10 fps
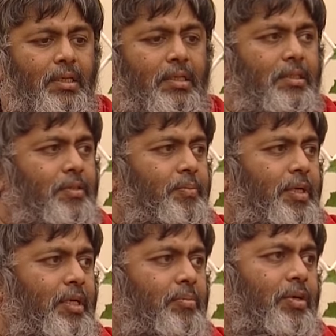it is
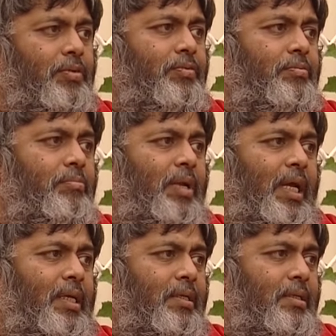made up of
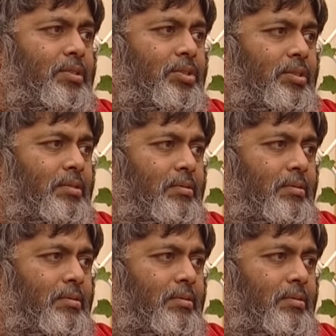black energy.